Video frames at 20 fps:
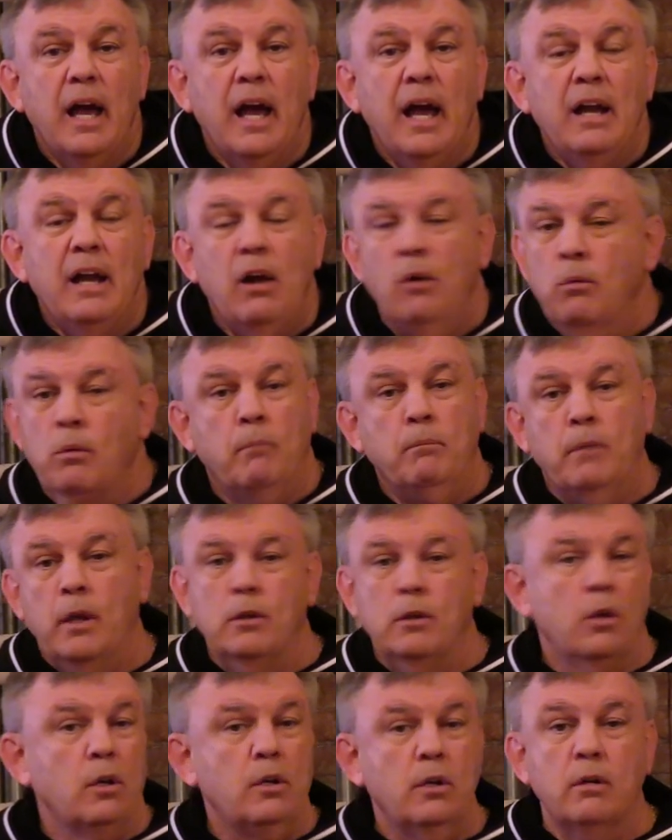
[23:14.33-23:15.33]
I don't, I'm
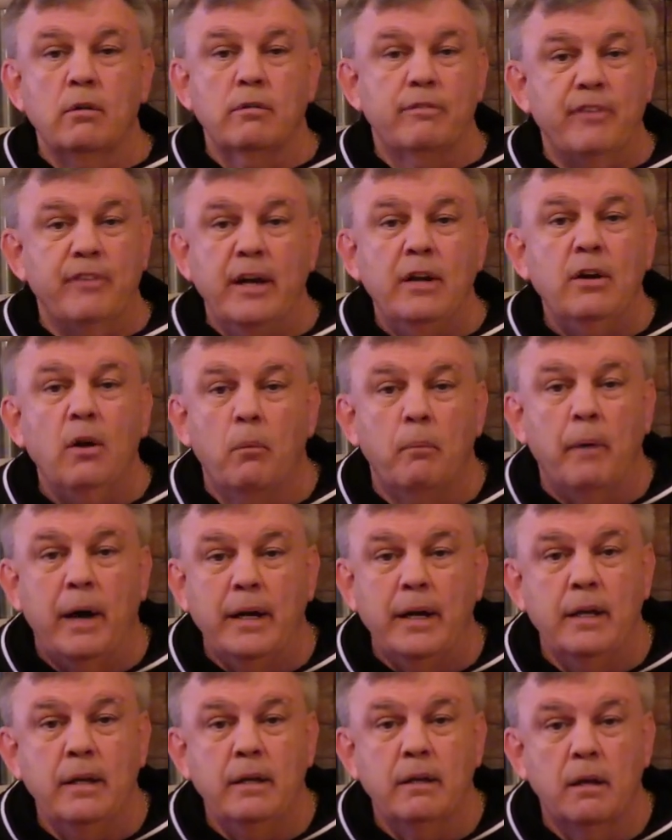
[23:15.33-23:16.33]
not looking to offend
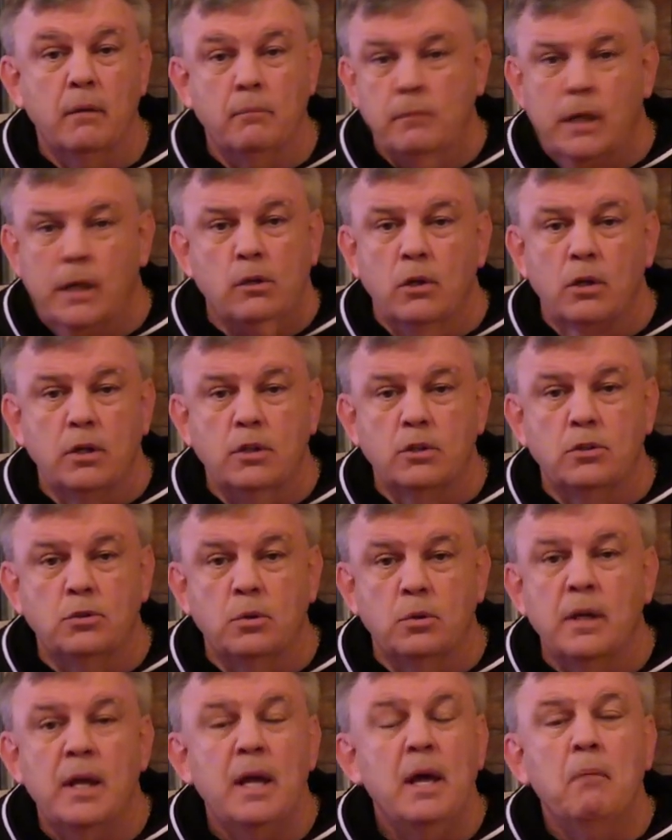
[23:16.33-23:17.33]
nobody. I'm not looking to
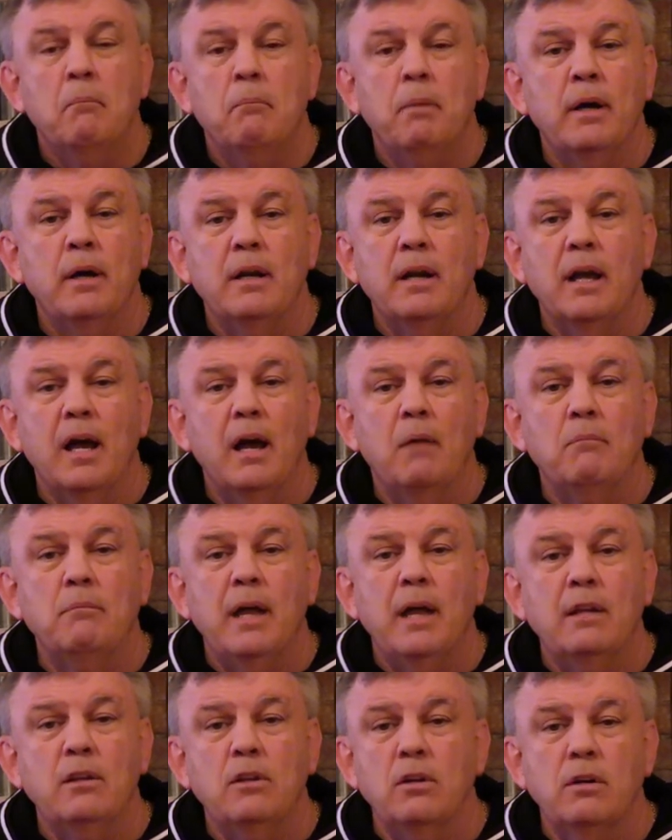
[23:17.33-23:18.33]
do, but I'm
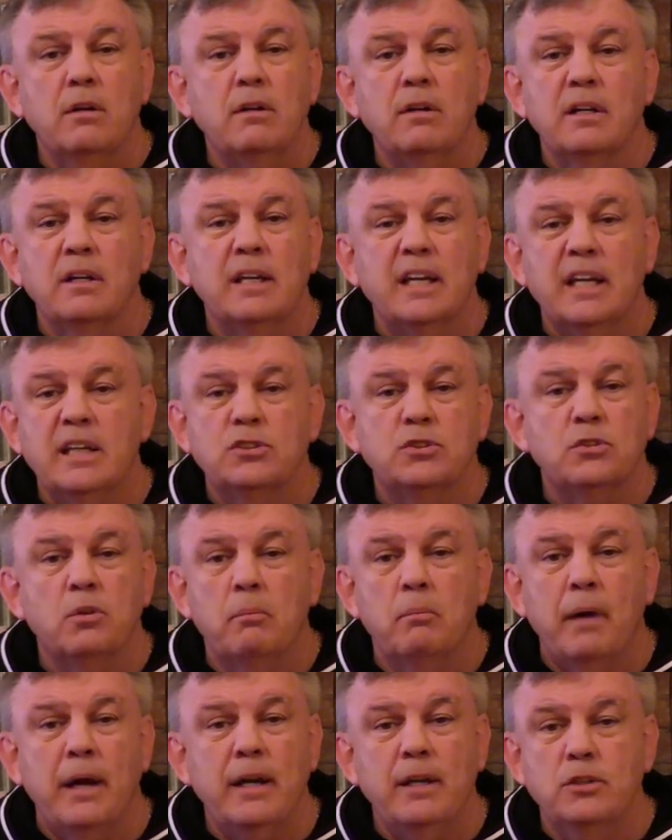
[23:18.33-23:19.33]
not looking to kiss
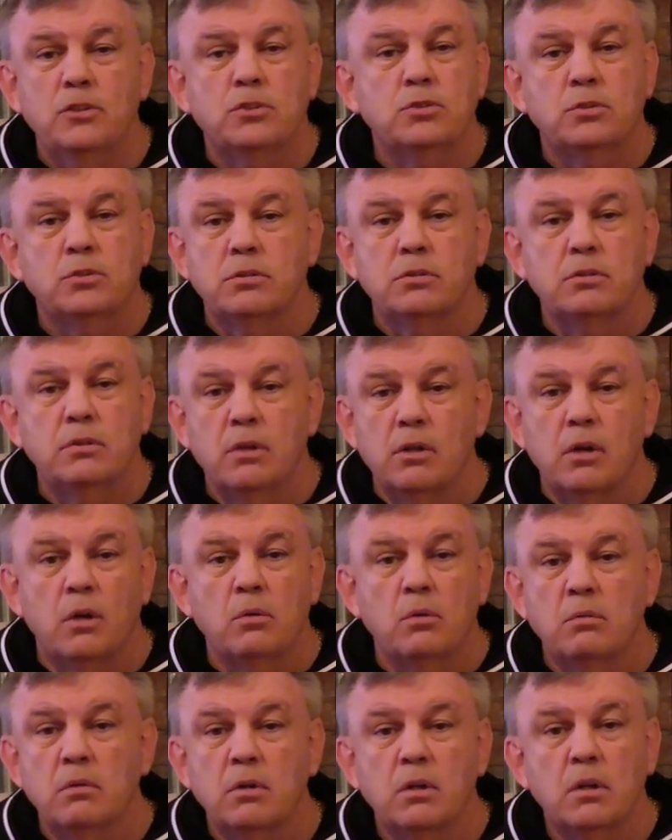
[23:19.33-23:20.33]
nobody's, you
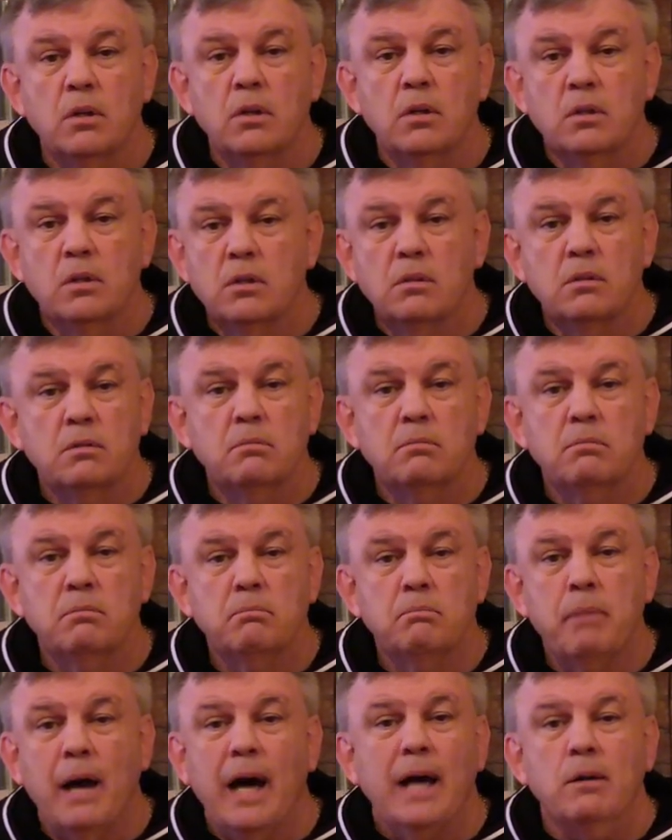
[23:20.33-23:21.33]
know,
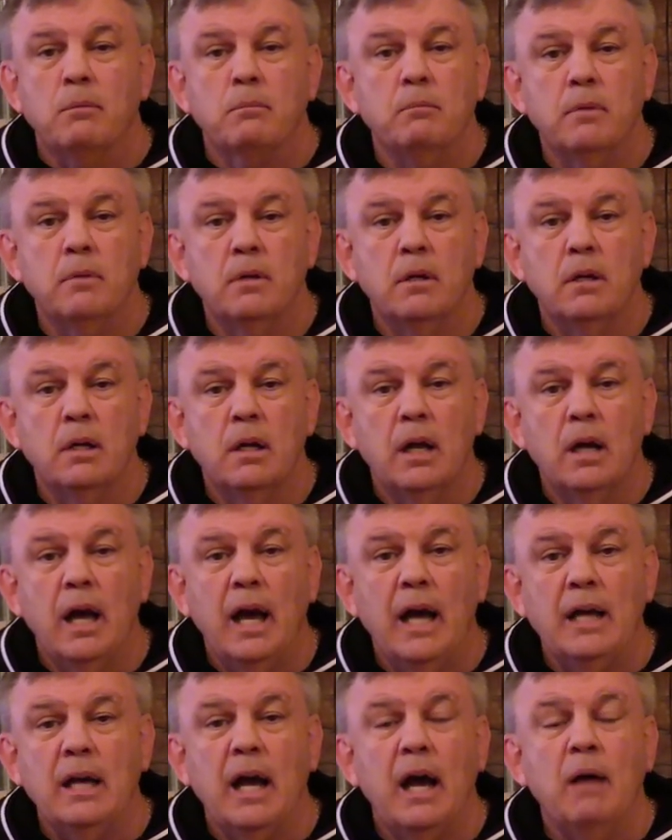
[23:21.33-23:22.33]
bottom.
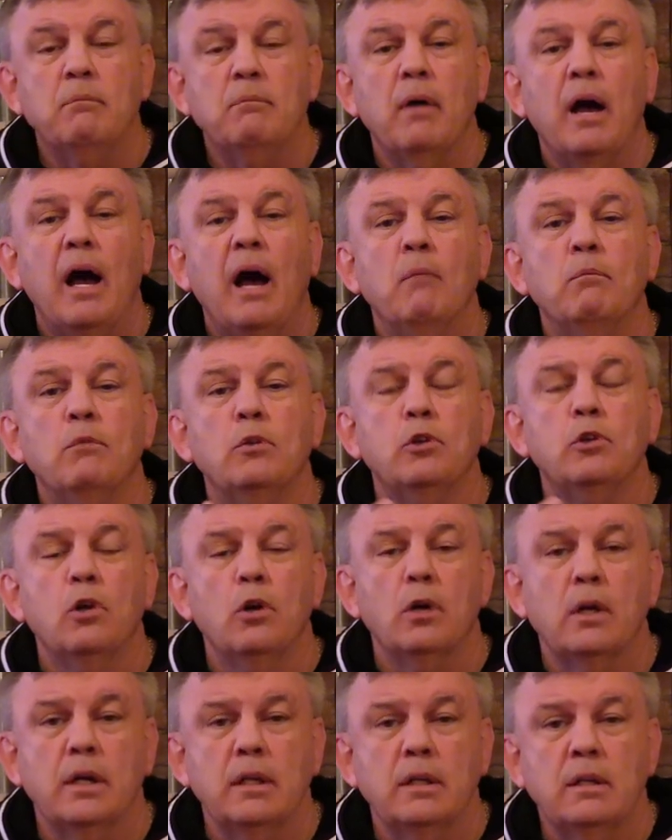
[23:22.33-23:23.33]
I, I'm, I'm
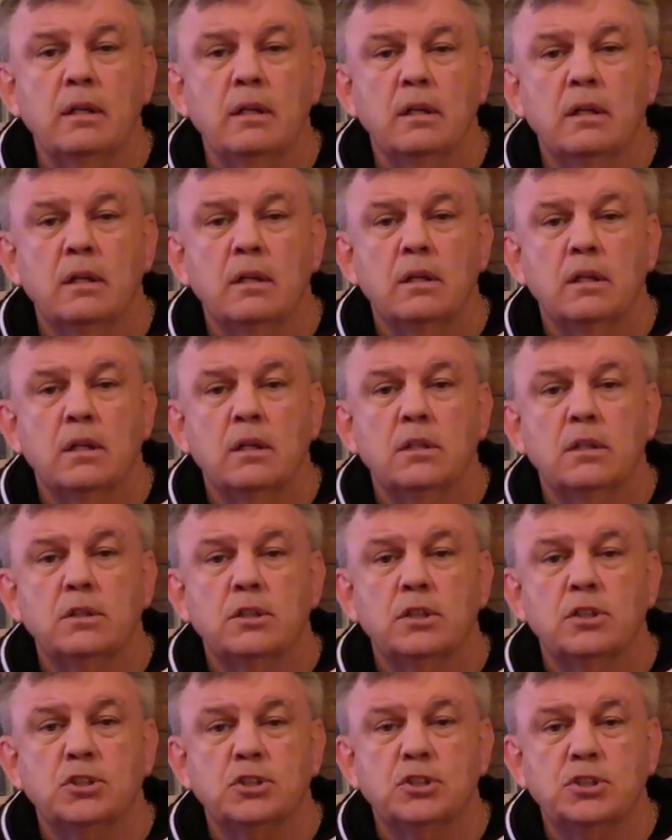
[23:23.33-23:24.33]
looking
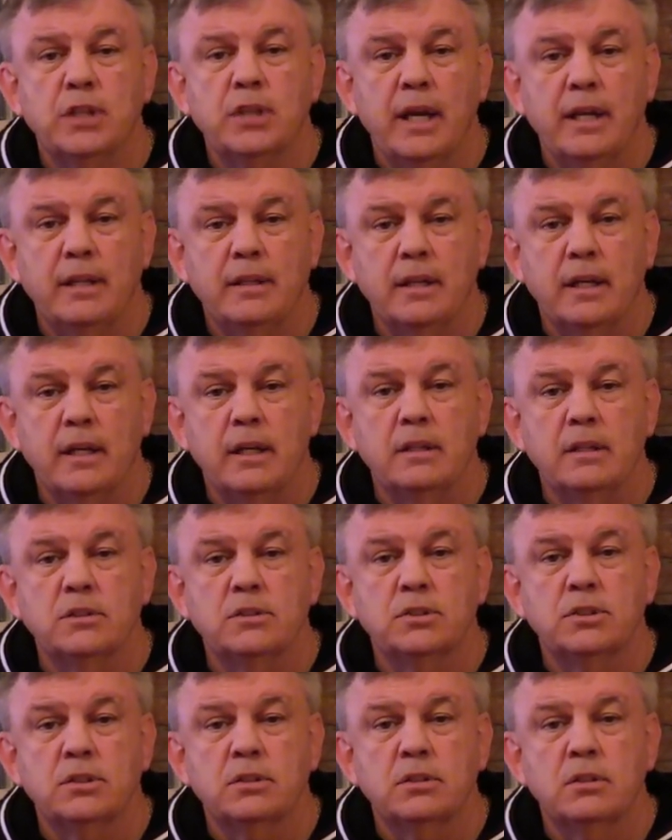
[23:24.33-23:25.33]
to say
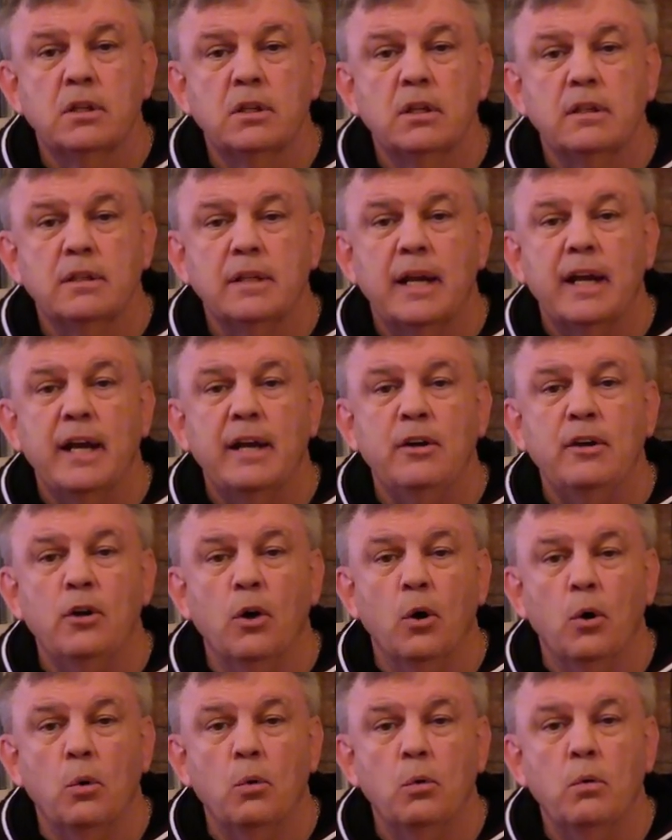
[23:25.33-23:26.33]
things that I
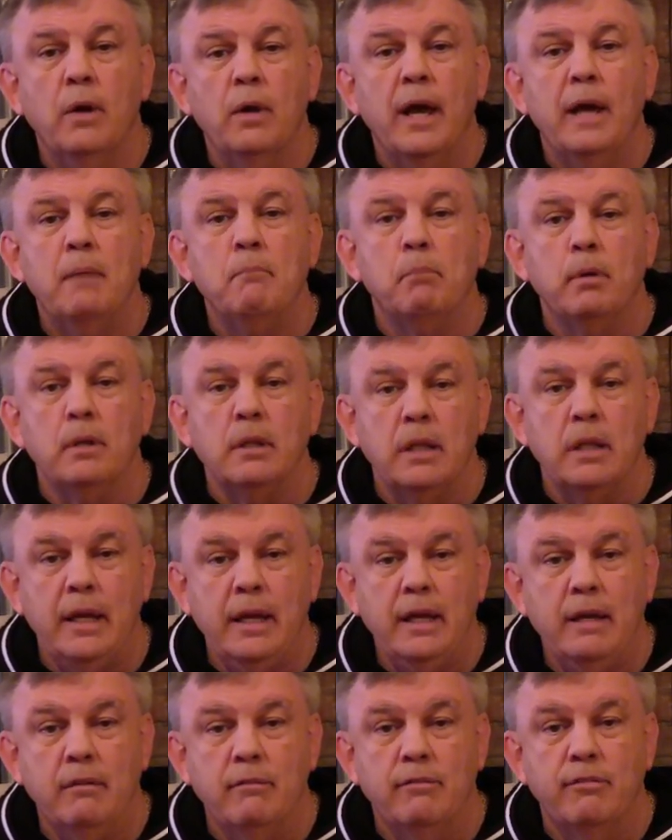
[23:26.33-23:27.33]
know and
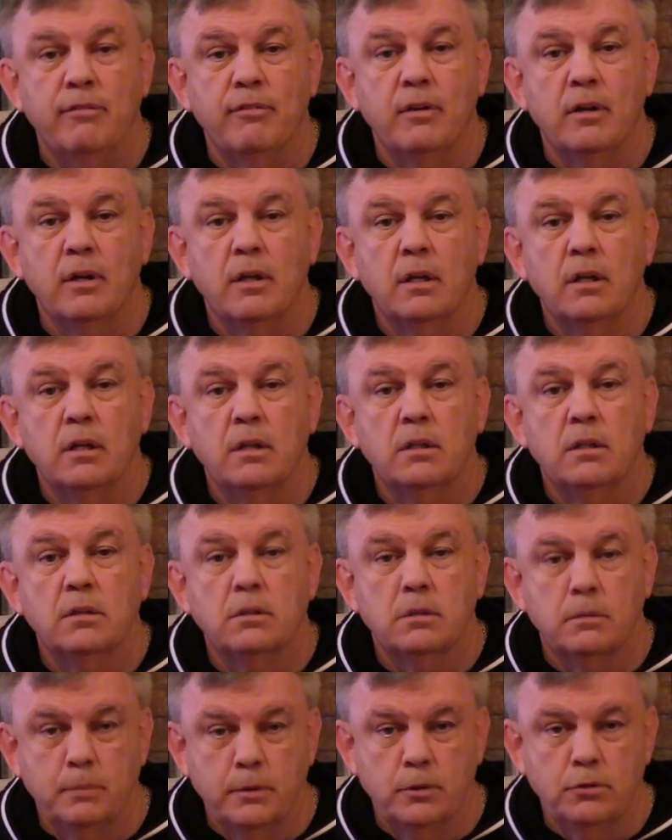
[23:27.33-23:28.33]
believe
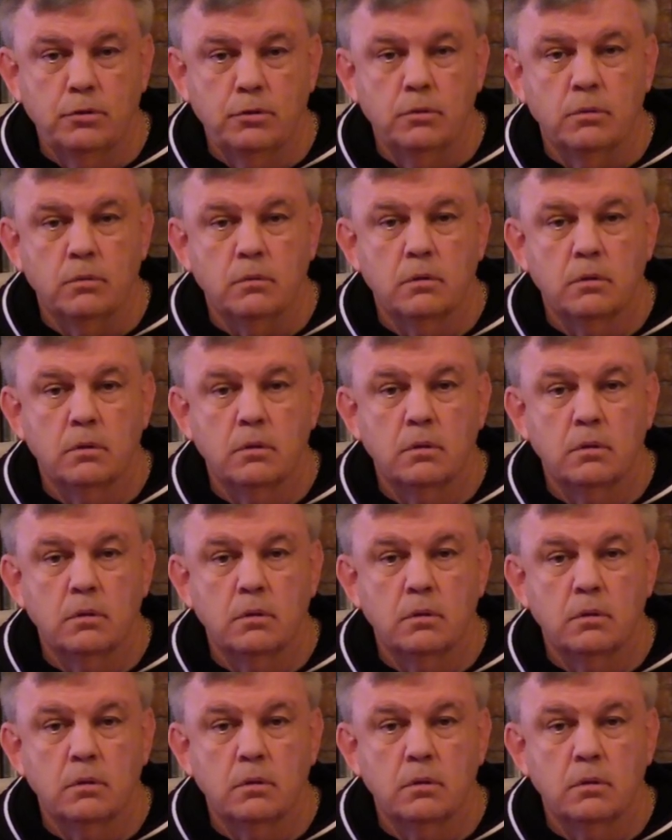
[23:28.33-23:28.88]
to be true.